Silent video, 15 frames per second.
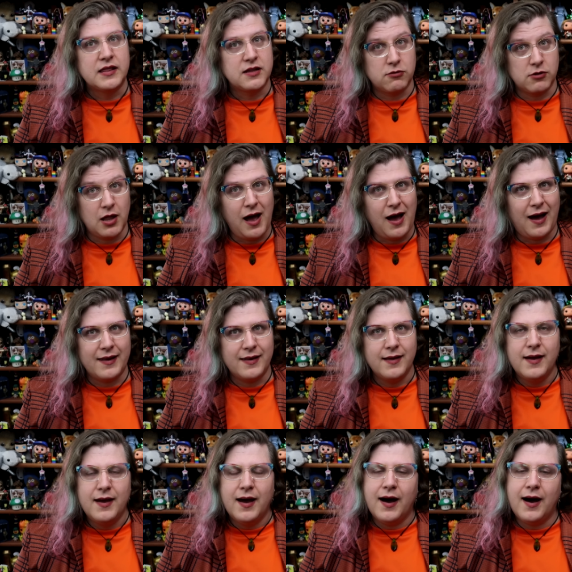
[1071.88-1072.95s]
there are a lot.
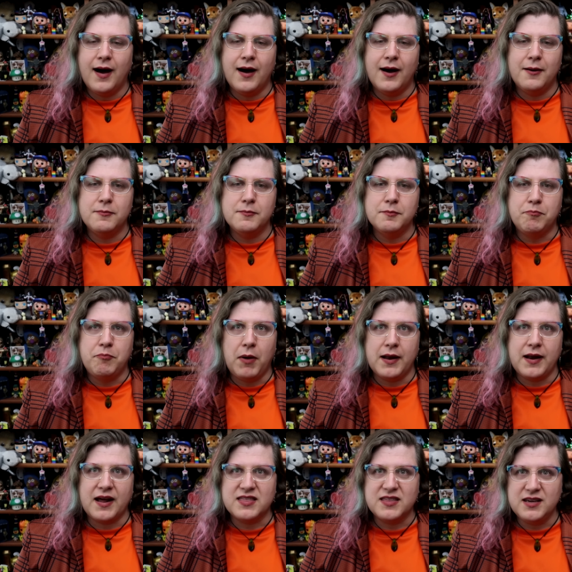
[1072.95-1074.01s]
Um,
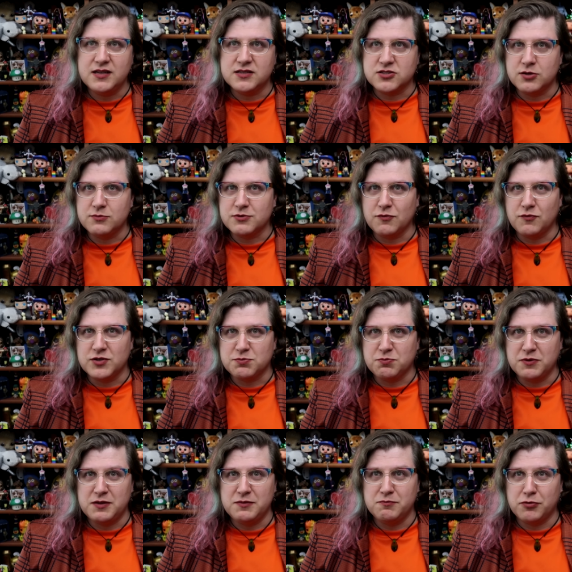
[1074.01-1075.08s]
but I think in terms of what's
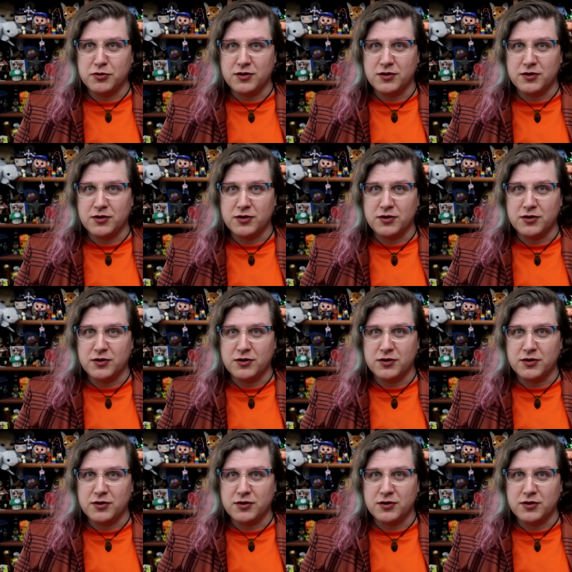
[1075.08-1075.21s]
put,